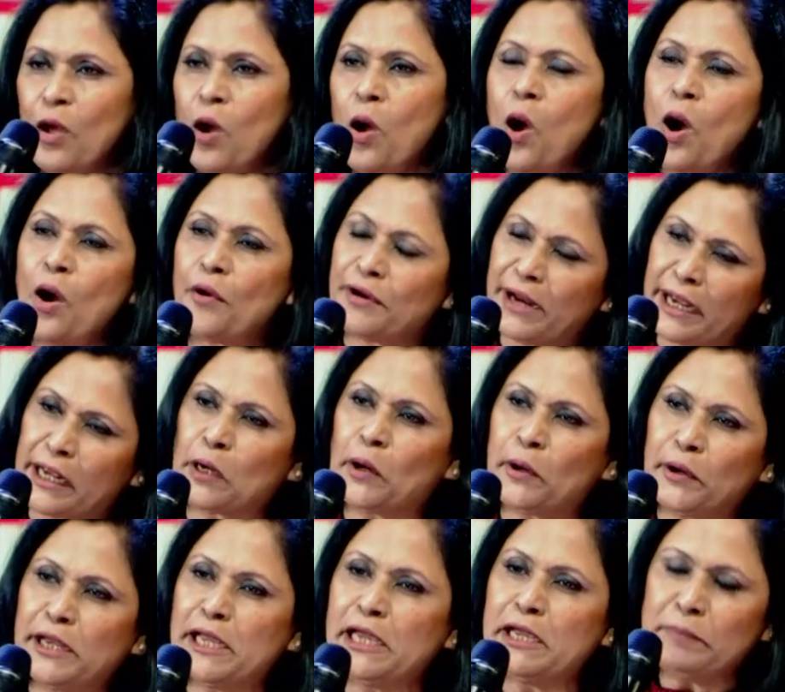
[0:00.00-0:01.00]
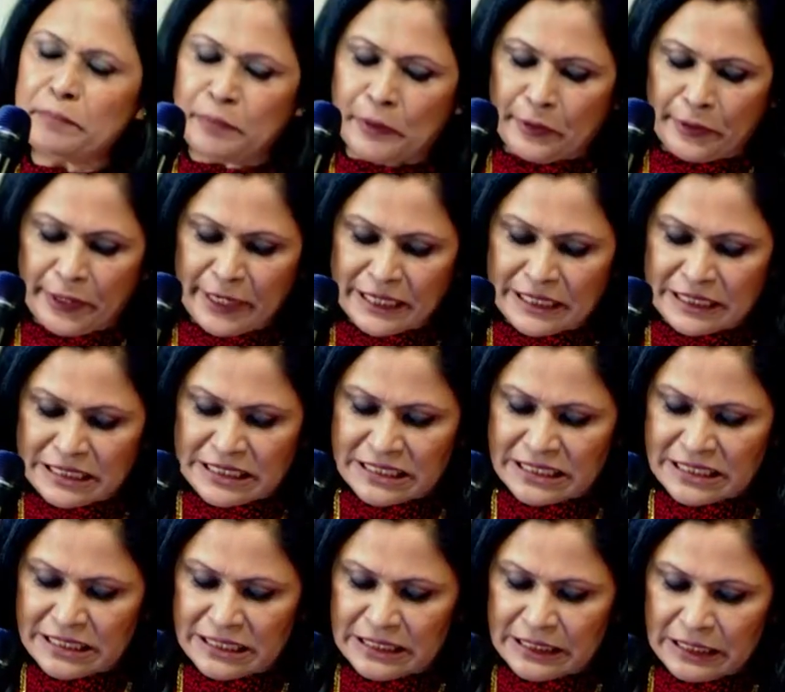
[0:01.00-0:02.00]
or recording
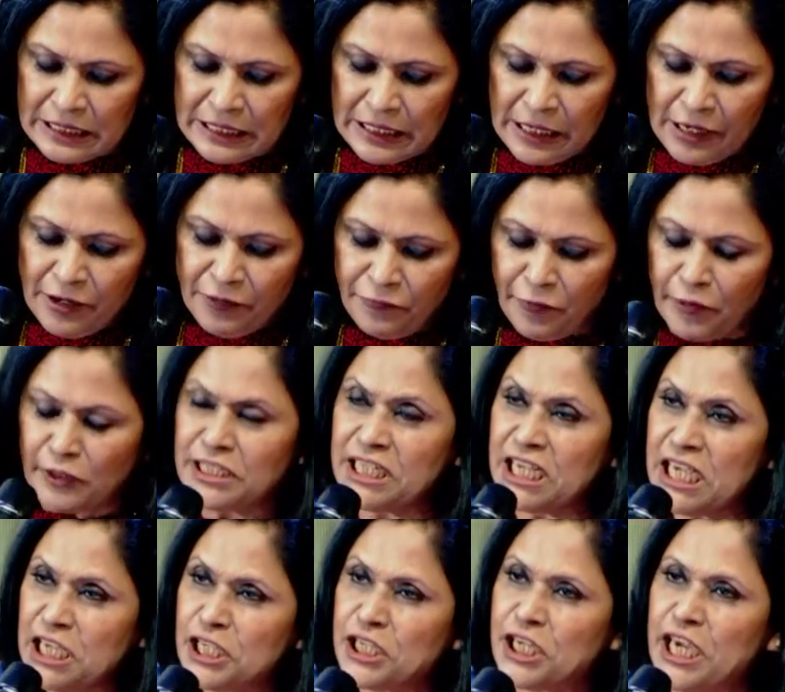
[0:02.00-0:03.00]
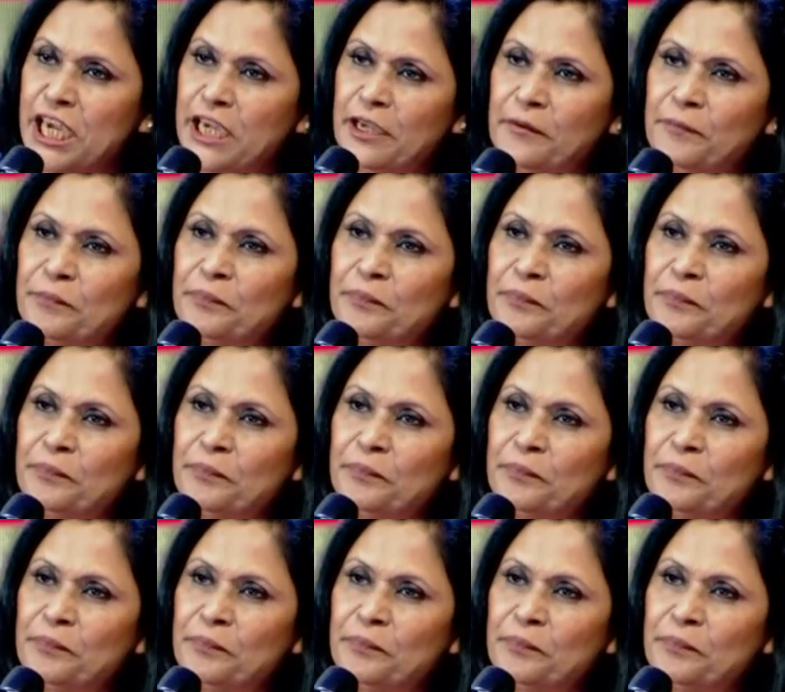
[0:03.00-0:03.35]
points for teaching,